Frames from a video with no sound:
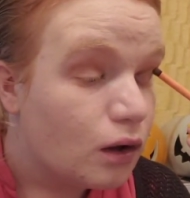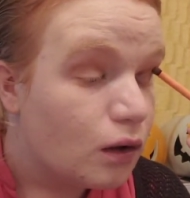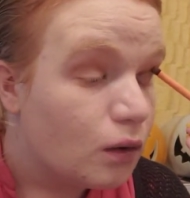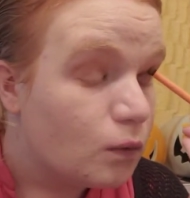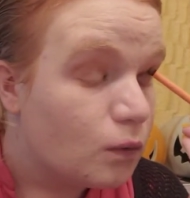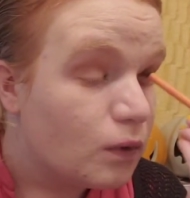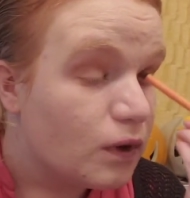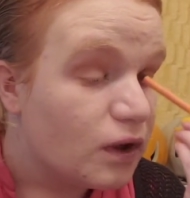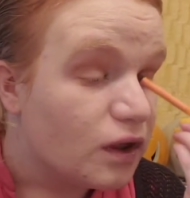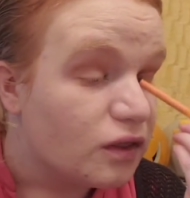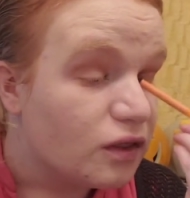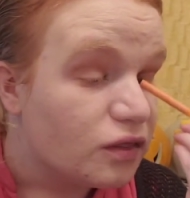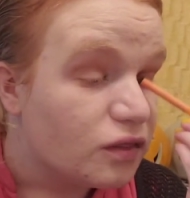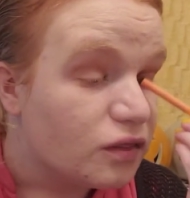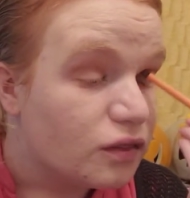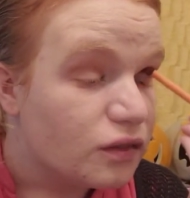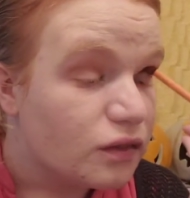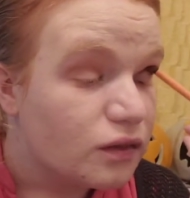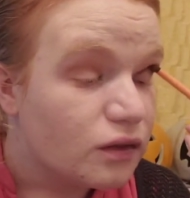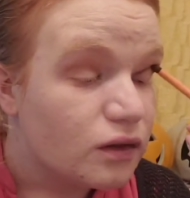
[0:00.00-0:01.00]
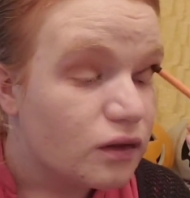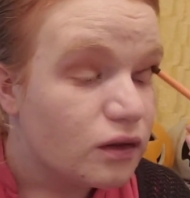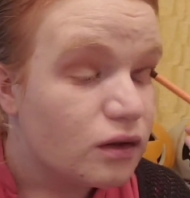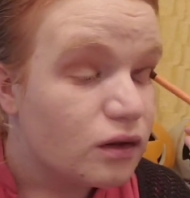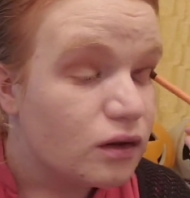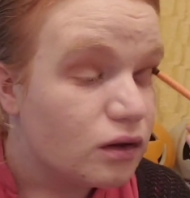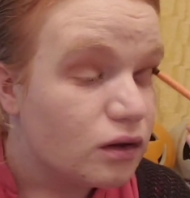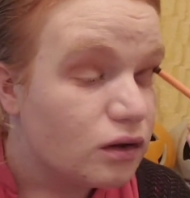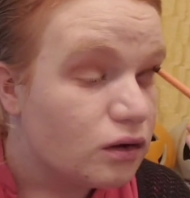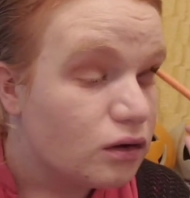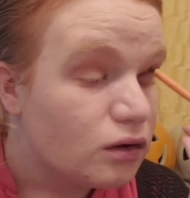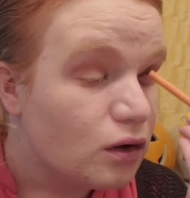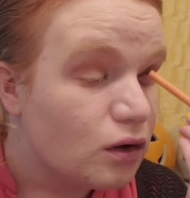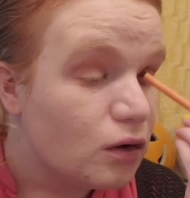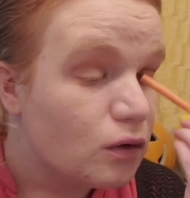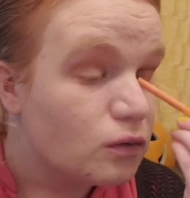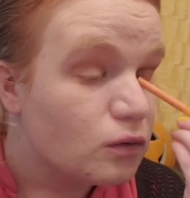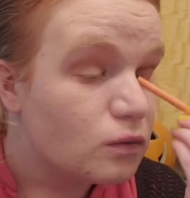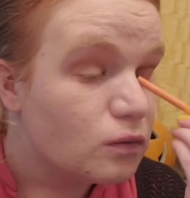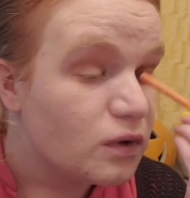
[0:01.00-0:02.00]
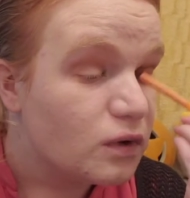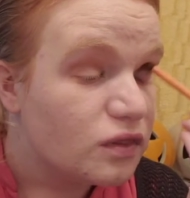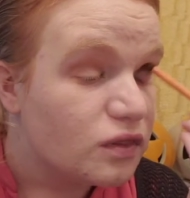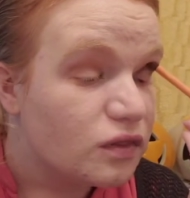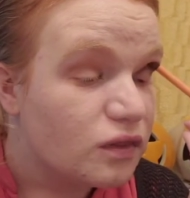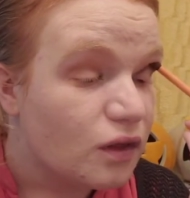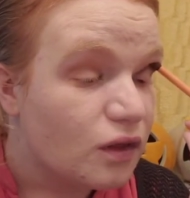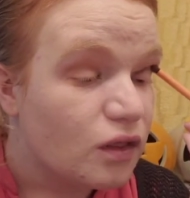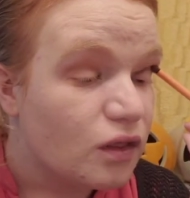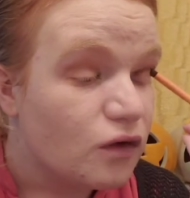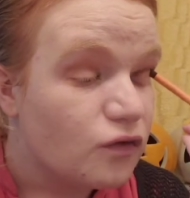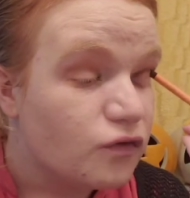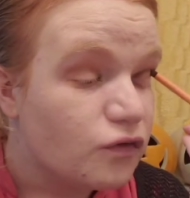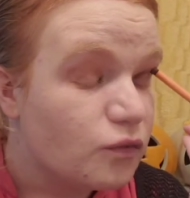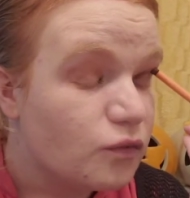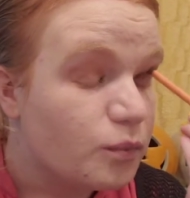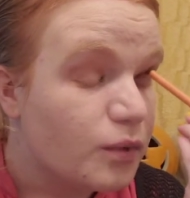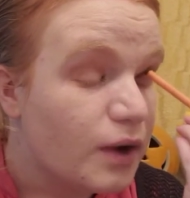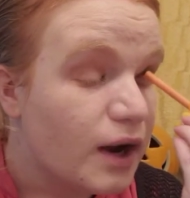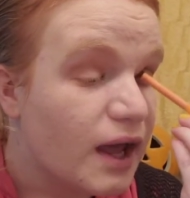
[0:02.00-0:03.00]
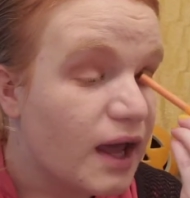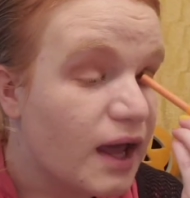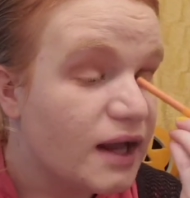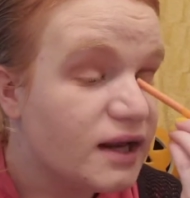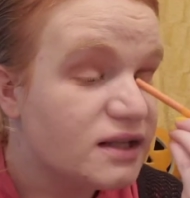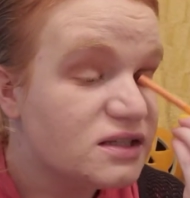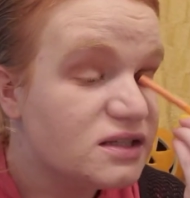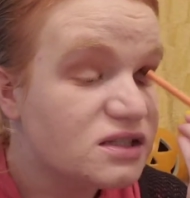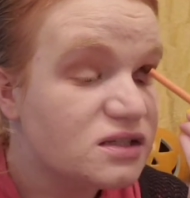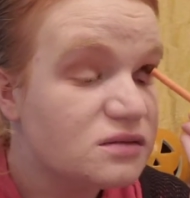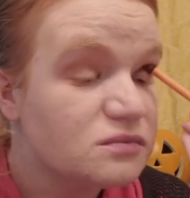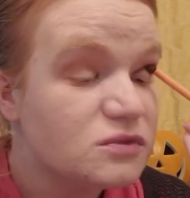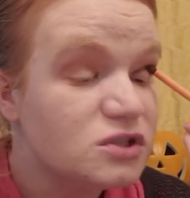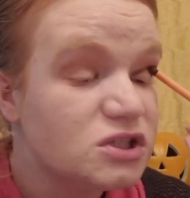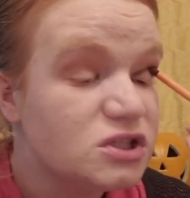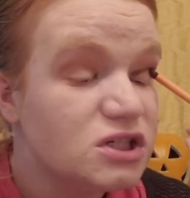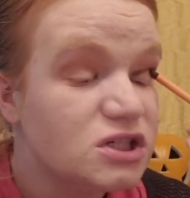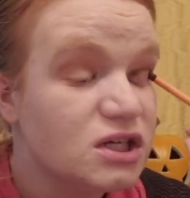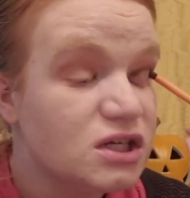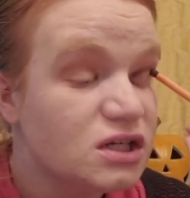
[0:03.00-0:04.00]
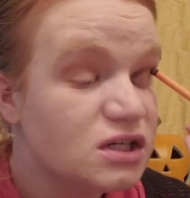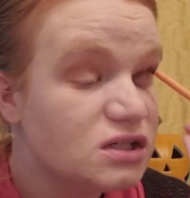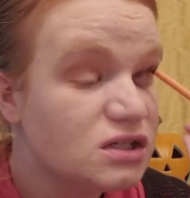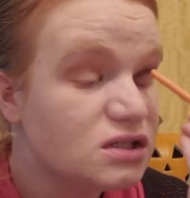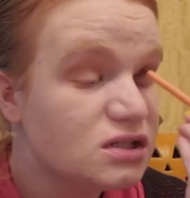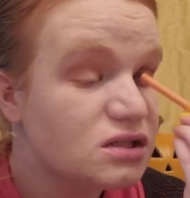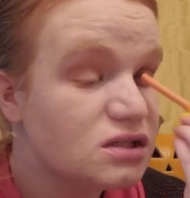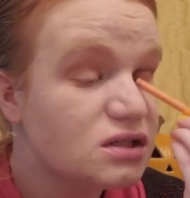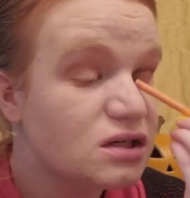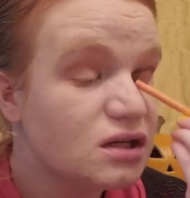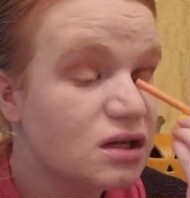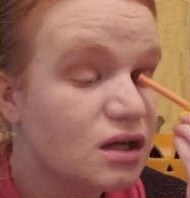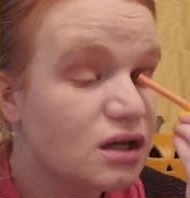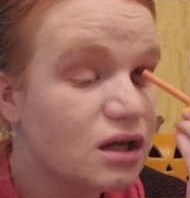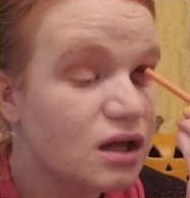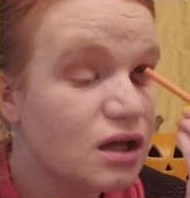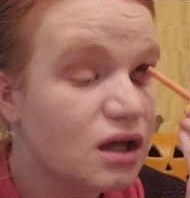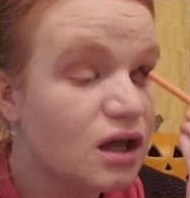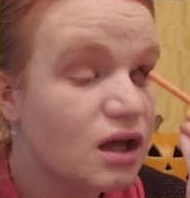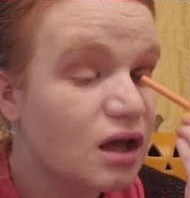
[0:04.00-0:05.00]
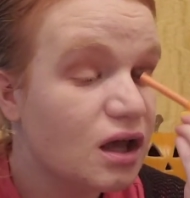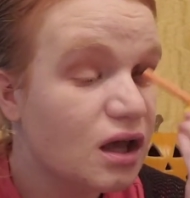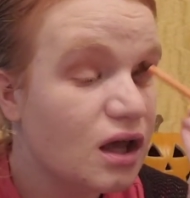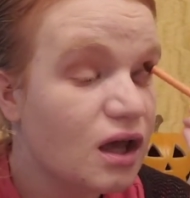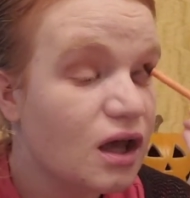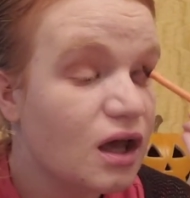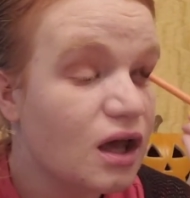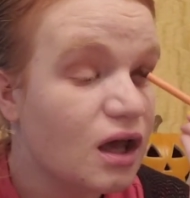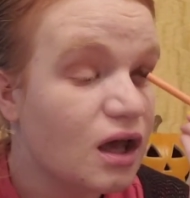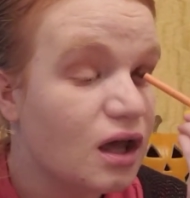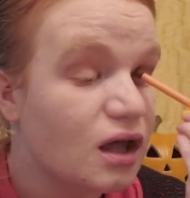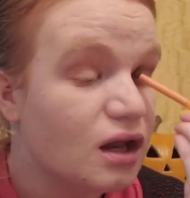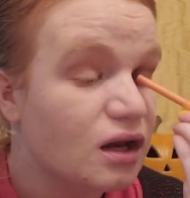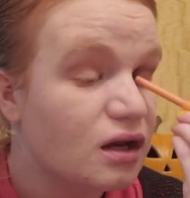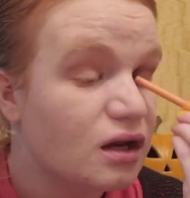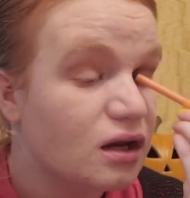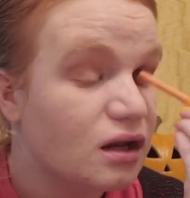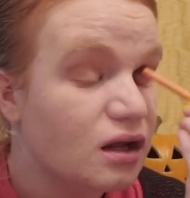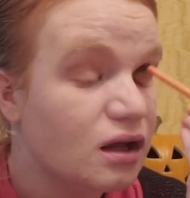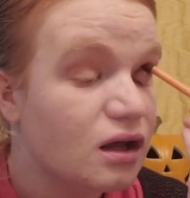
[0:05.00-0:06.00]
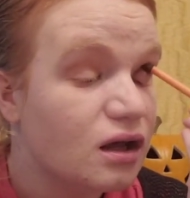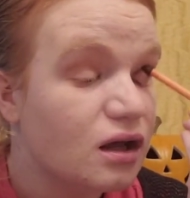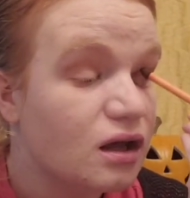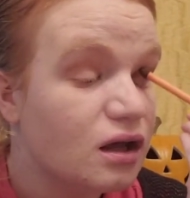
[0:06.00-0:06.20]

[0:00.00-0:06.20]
with a loaf of bread and some cheese, and